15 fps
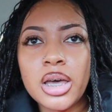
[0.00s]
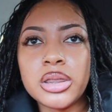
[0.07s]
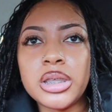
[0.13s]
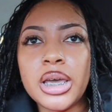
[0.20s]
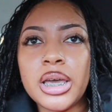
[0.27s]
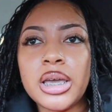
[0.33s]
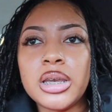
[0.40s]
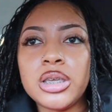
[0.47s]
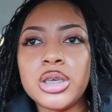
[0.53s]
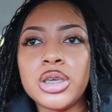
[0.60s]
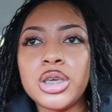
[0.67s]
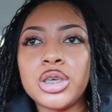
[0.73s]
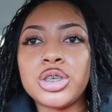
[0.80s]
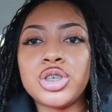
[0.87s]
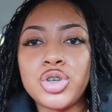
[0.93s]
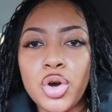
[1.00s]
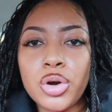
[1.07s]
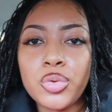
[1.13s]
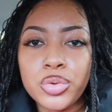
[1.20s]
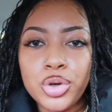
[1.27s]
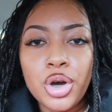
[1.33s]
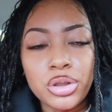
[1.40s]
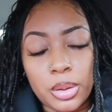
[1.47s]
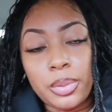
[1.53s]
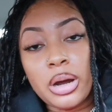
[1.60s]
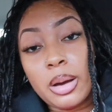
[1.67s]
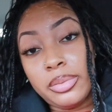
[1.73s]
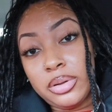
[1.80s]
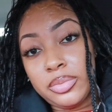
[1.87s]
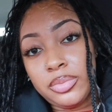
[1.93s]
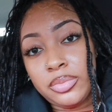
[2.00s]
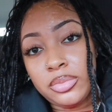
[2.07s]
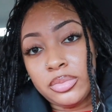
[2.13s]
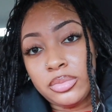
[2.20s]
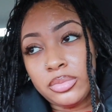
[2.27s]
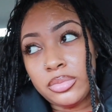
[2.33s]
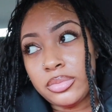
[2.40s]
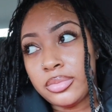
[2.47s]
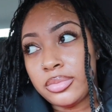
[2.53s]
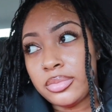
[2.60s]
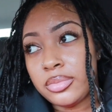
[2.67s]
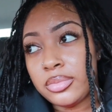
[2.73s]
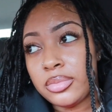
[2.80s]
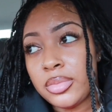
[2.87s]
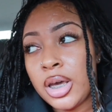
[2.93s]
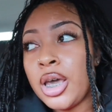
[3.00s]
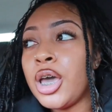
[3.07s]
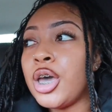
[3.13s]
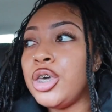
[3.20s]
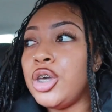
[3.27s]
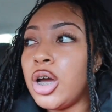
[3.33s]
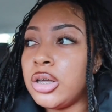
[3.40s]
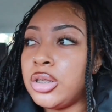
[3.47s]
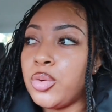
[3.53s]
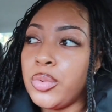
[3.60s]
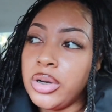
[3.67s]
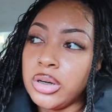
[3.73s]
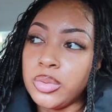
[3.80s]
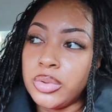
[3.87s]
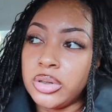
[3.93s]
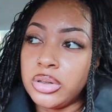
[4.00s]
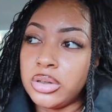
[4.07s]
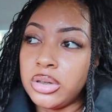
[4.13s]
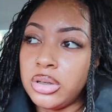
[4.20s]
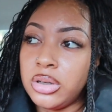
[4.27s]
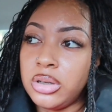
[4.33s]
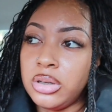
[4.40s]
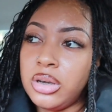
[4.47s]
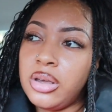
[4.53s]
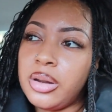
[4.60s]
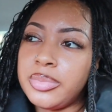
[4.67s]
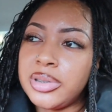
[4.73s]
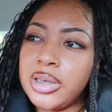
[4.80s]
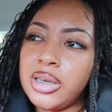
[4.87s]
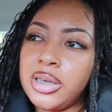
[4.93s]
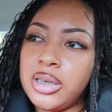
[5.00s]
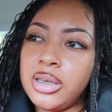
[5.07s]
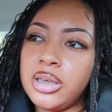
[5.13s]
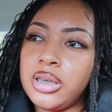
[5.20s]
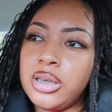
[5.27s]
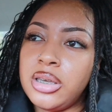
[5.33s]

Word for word: then you're you're the problem. You're the weird one. You know what I'm saying?